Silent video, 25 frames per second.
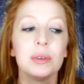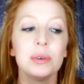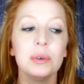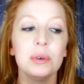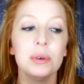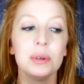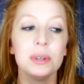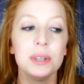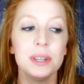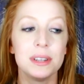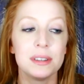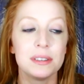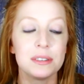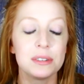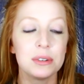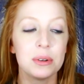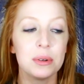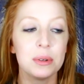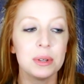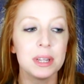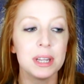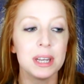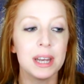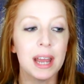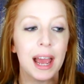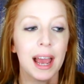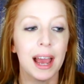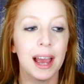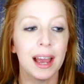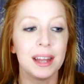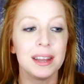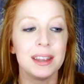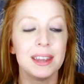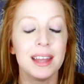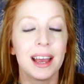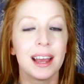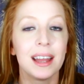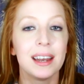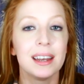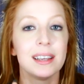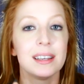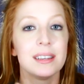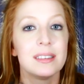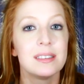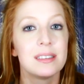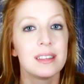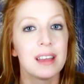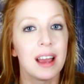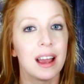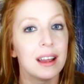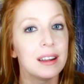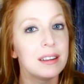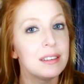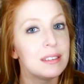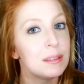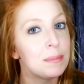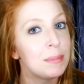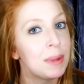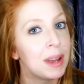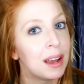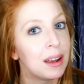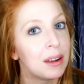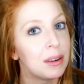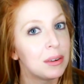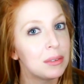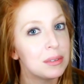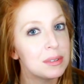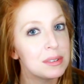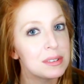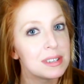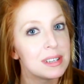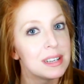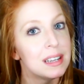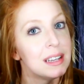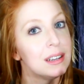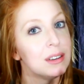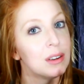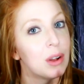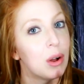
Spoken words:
The girl that stole it had that exact amount